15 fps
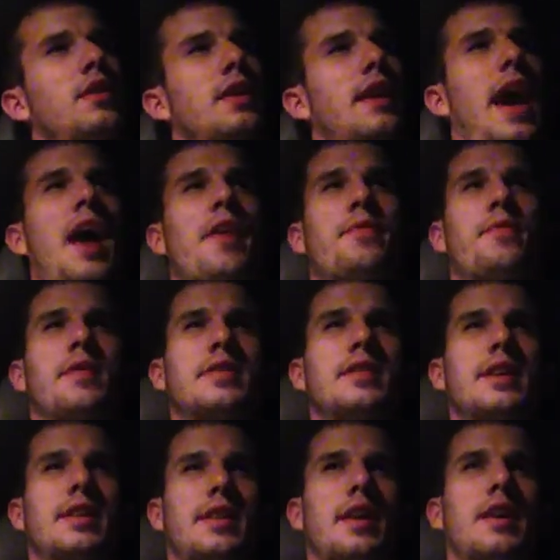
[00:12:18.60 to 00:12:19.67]
Catherine's,
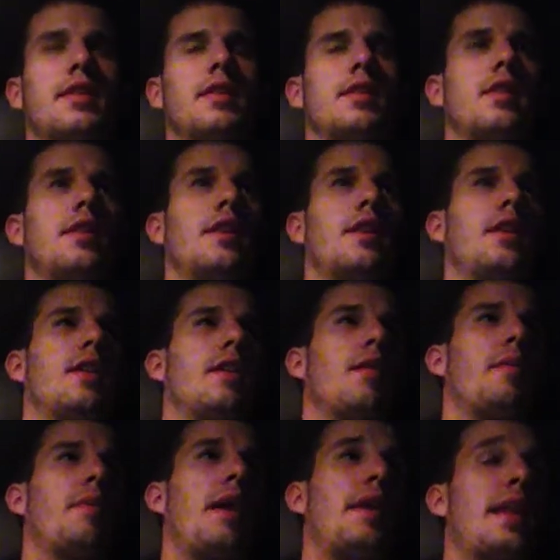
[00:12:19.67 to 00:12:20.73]
I think.
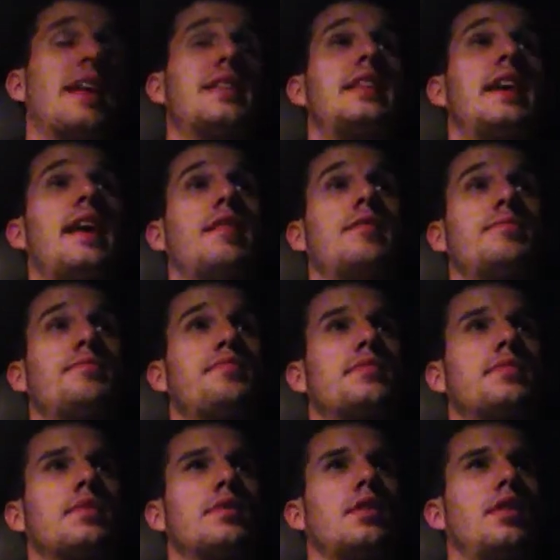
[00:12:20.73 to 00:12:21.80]
And that's it.
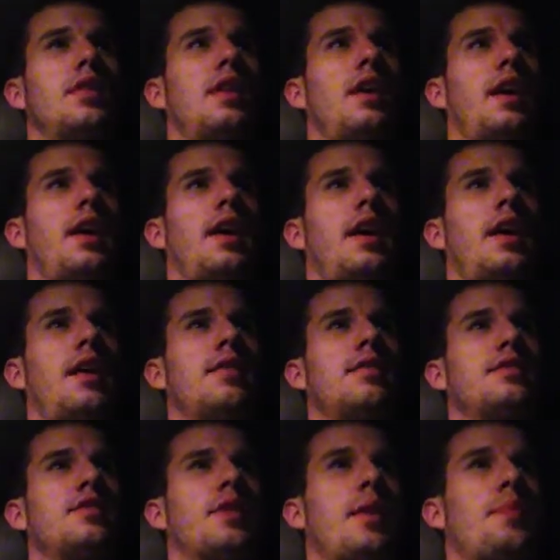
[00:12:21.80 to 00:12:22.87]

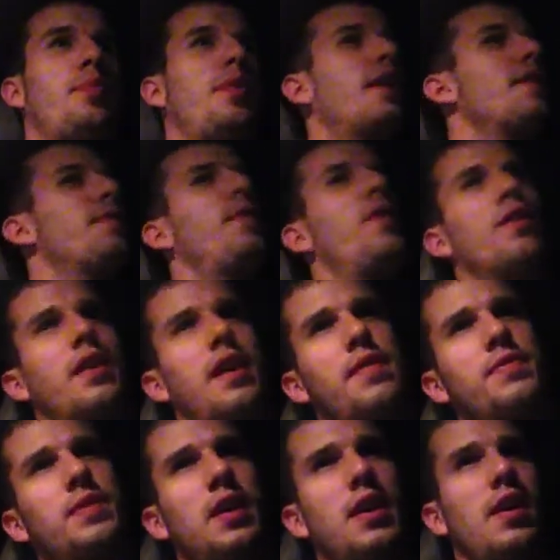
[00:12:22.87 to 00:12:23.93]
So I've got plenty of
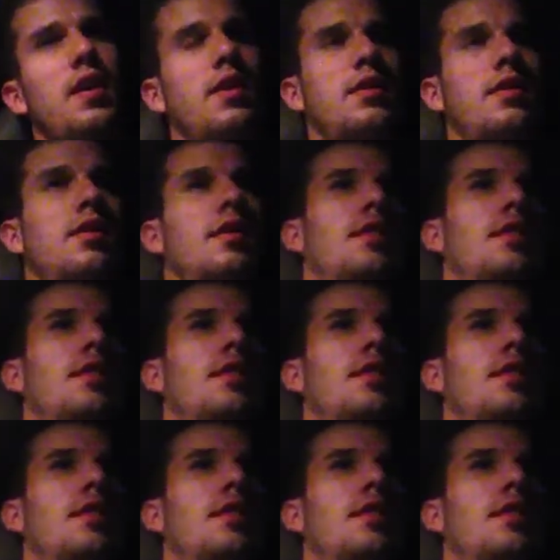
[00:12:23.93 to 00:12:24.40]
photographs there.